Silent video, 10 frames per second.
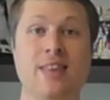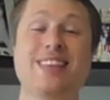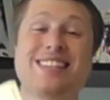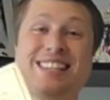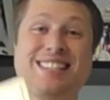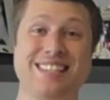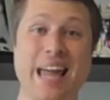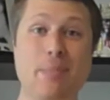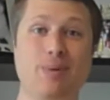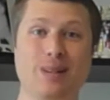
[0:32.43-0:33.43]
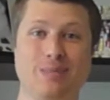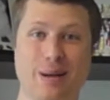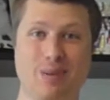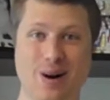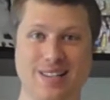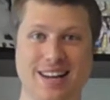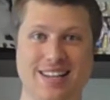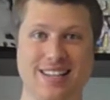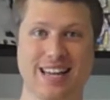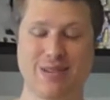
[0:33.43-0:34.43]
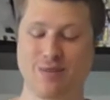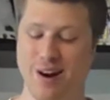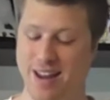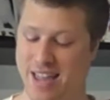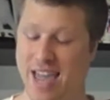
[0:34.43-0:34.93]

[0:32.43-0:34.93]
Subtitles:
This is a staple in my bartending library,